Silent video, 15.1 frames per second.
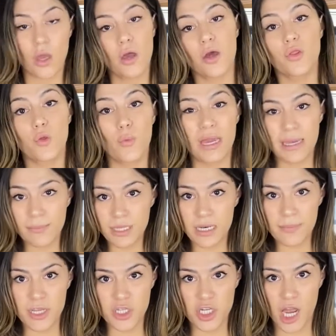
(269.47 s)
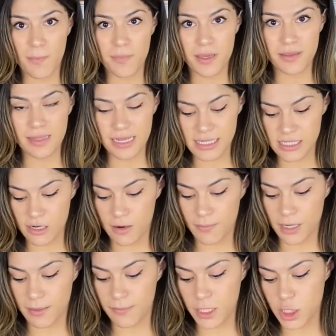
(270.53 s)
The way I'm gonna be chopping these, I'm gonna
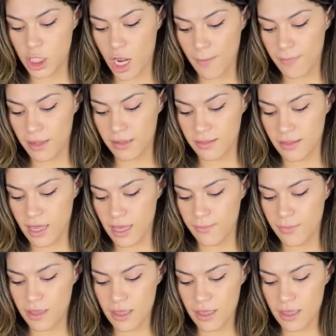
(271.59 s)
be chopping them